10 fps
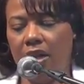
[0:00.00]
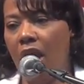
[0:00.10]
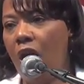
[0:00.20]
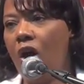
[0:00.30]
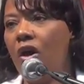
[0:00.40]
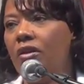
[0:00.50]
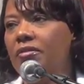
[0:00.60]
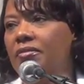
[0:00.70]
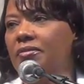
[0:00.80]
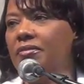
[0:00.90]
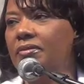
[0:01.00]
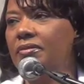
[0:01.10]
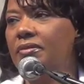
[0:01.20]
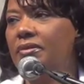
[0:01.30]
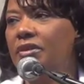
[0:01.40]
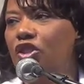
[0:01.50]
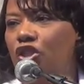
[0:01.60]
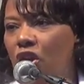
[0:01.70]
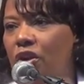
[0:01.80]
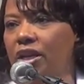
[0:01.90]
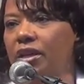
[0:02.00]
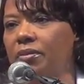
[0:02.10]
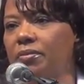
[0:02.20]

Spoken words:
long journey,